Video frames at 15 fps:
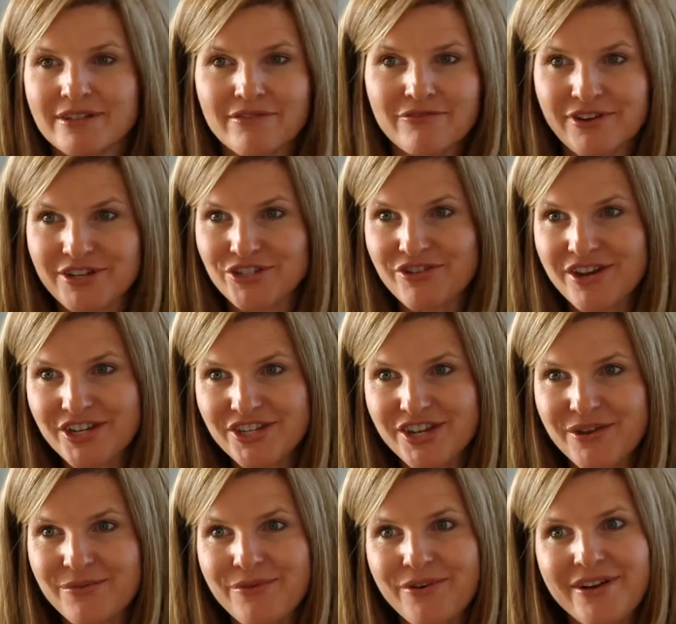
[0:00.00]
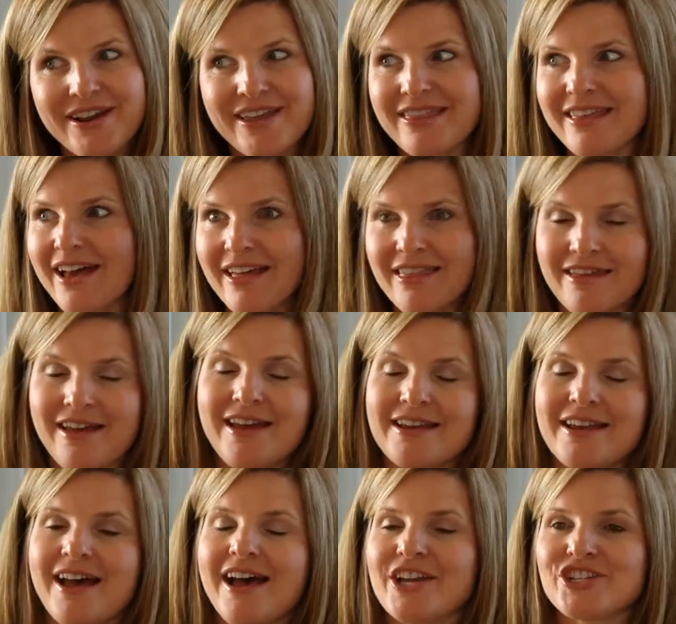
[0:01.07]
of frustration where I thought,
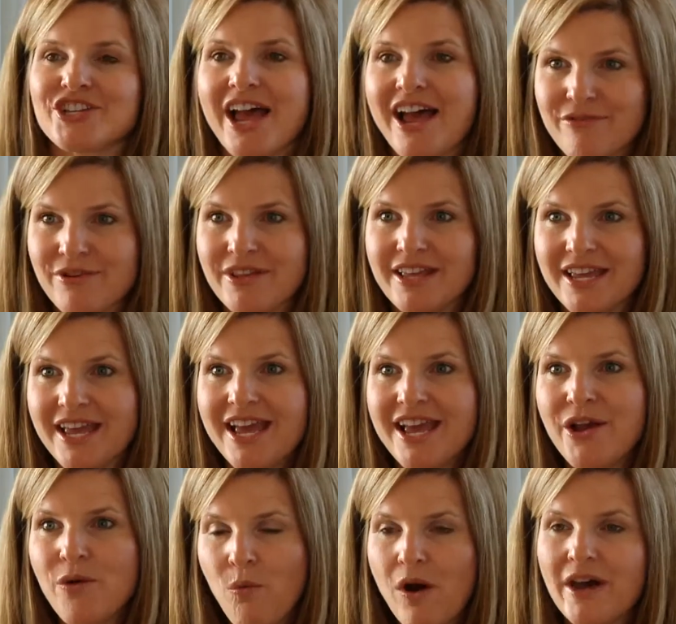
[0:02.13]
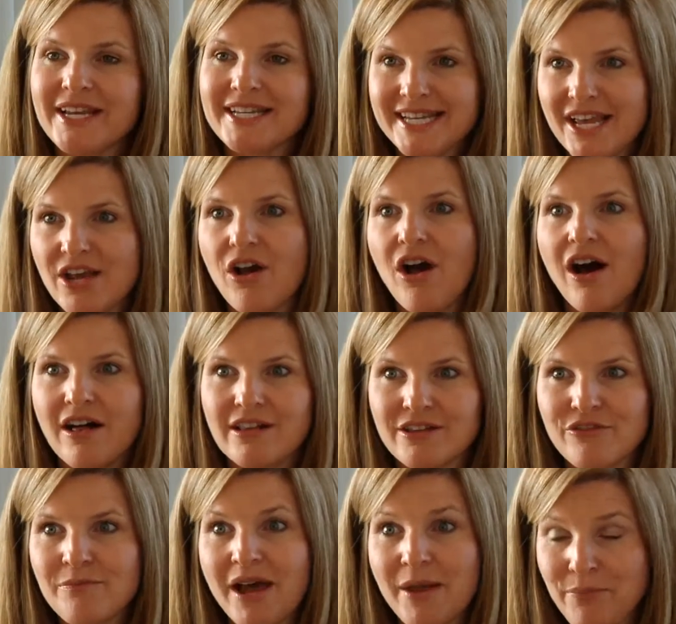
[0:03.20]
gosh, I really want to take all
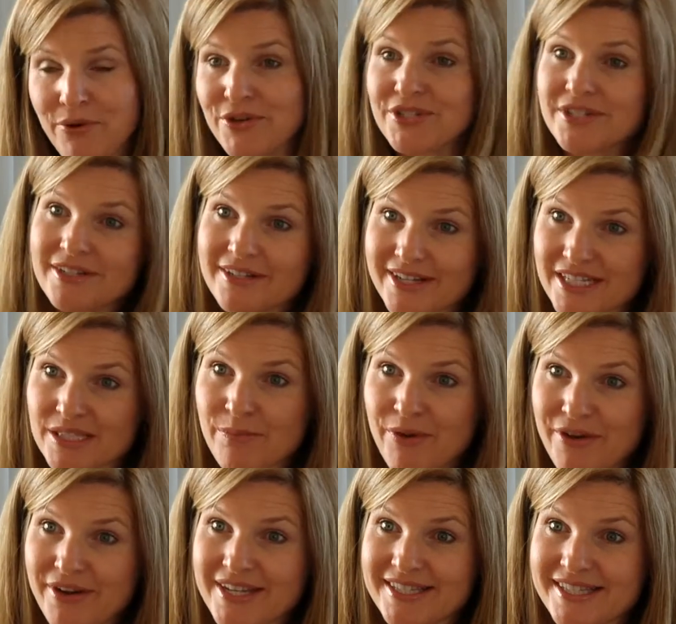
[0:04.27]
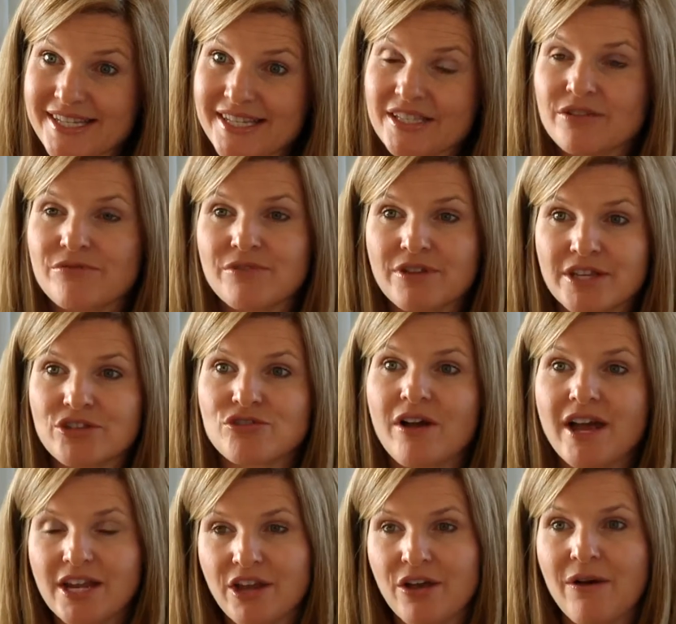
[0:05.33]
of my personal experiences and really
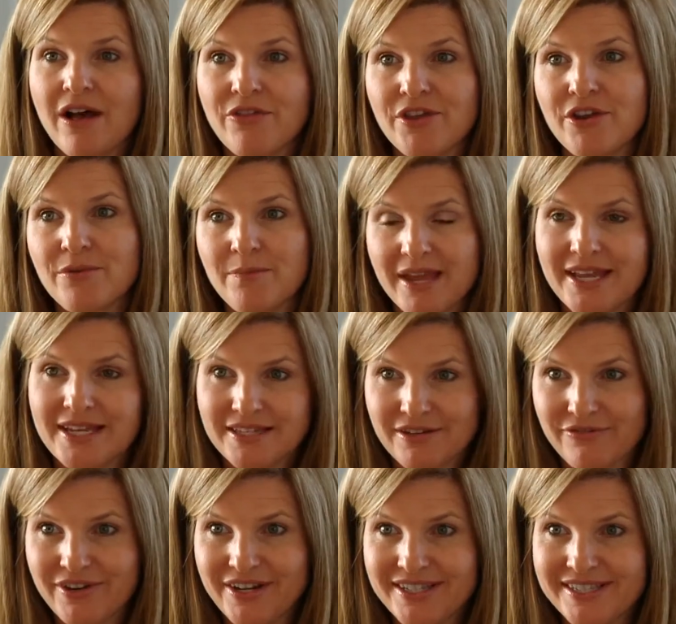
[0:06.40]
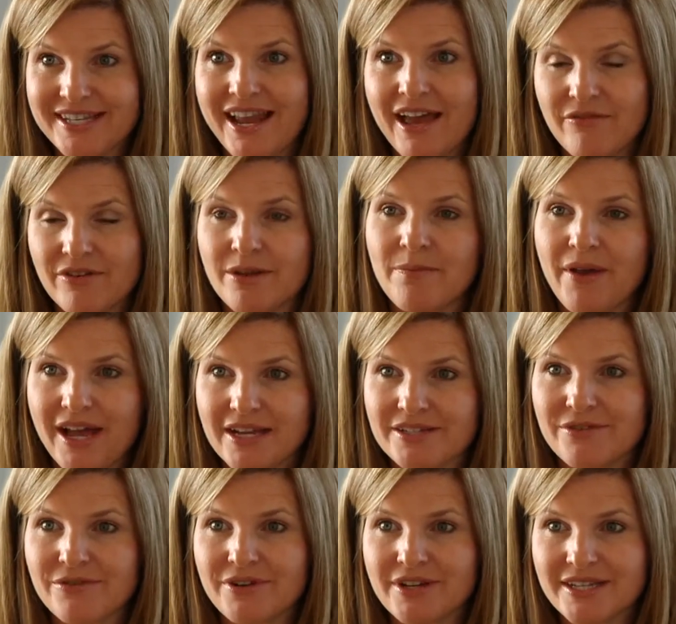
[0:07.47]
try to go out there and make a difference and have an impact
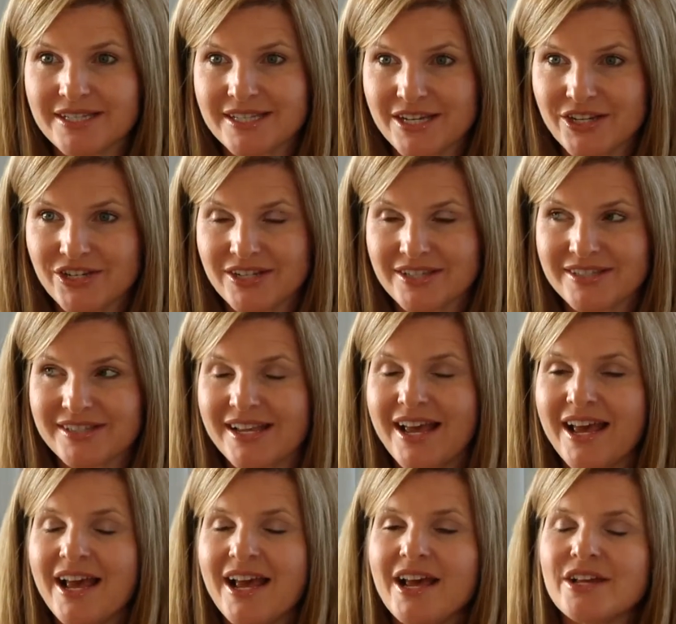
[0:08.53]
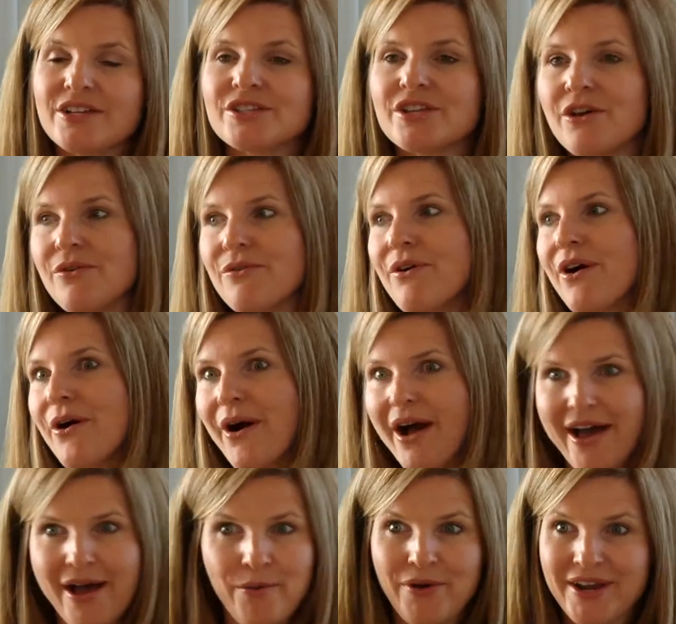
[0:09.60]
on organizations. So
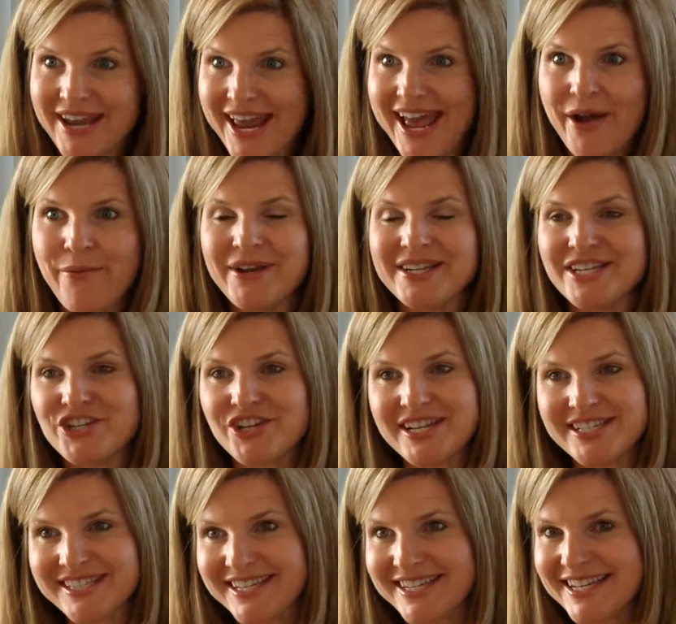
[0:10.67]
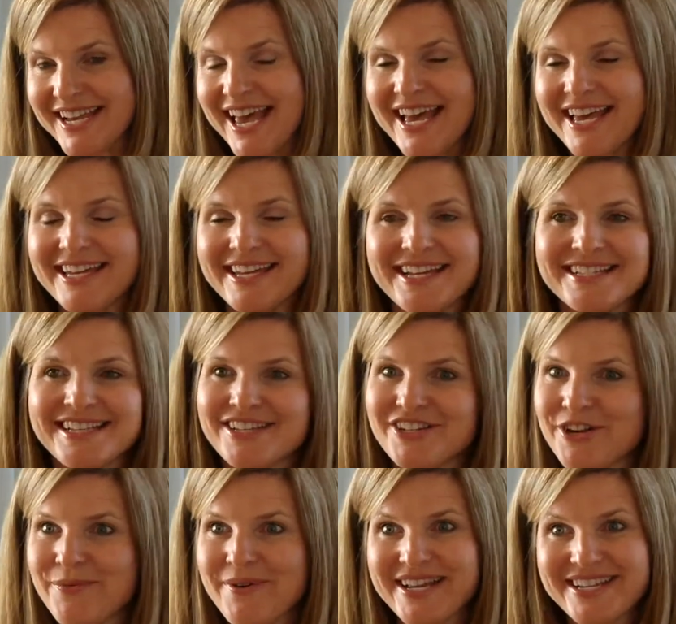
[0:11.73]
one day I went to Jason and I said, you
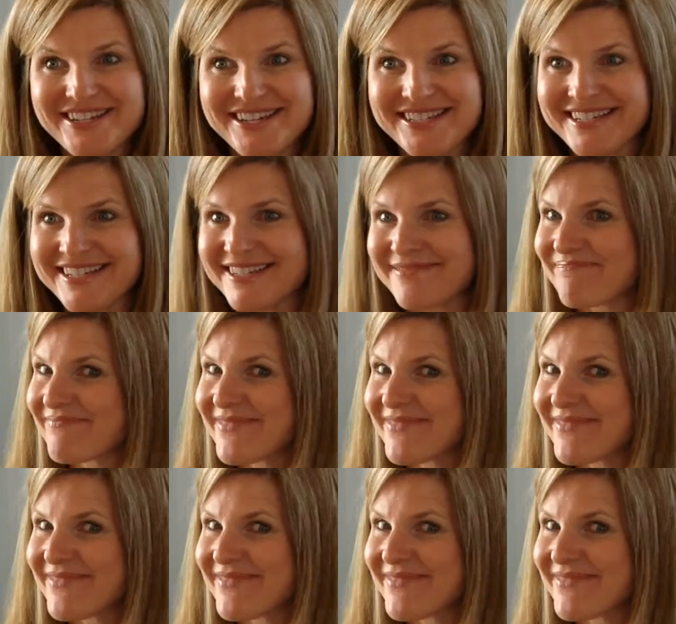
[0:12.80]
know what, Jason?